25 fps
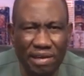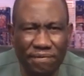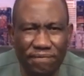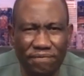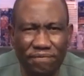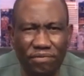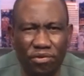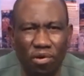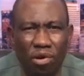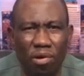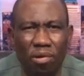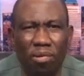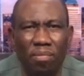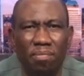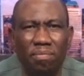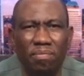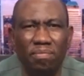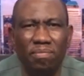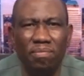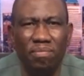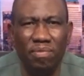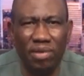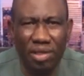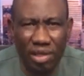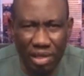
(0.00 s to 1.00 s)

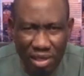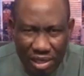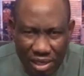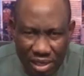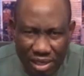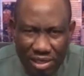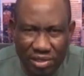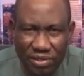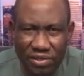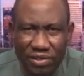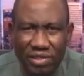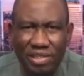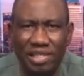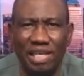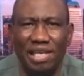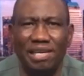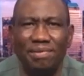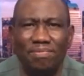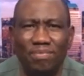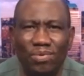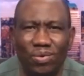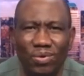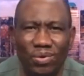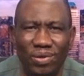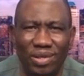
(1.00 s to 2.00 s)
from his
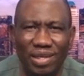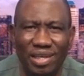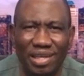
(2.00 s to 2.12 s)
table.